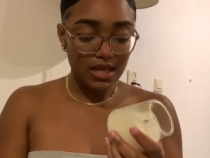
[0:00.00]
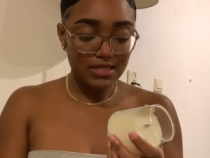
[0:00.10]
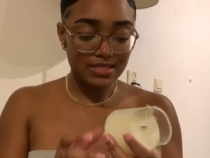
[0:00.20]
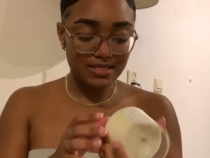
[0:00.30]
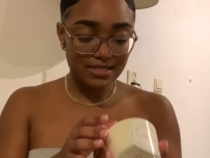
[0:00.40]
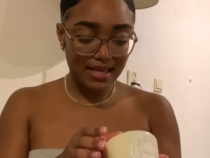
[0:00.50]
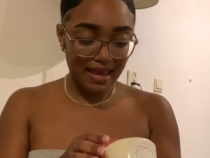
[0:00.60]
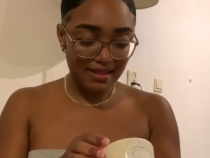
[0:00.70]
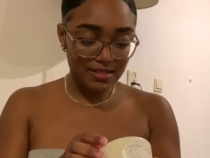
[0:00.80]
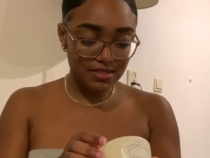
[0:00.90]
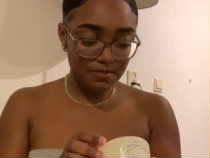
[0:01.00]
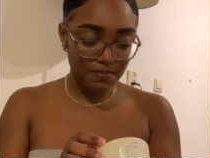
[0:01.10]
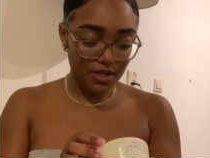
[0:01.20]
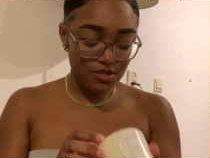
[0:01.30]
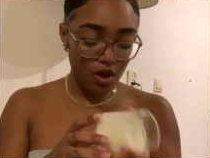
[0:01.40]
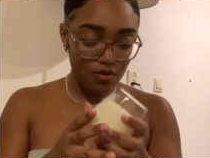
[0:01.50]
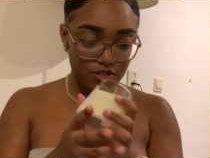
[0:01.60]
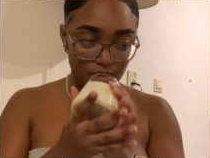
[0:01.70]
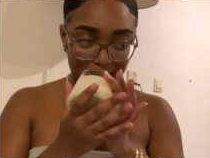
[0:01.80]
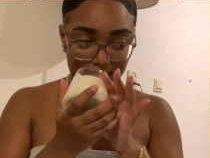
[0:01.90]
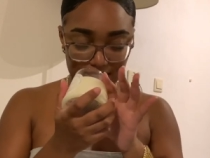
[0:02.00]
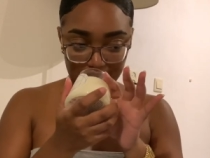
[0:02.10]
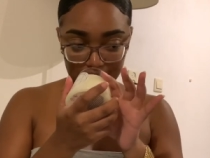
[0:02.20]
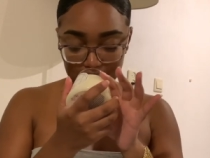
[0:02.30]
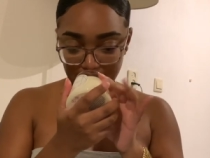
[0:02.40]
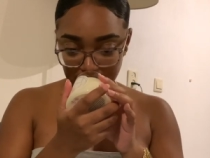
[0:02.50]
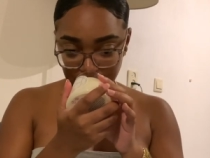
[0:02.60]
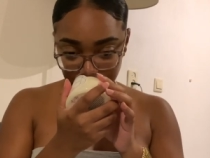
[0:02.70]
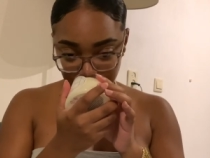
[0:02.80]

scent, but also at the same time,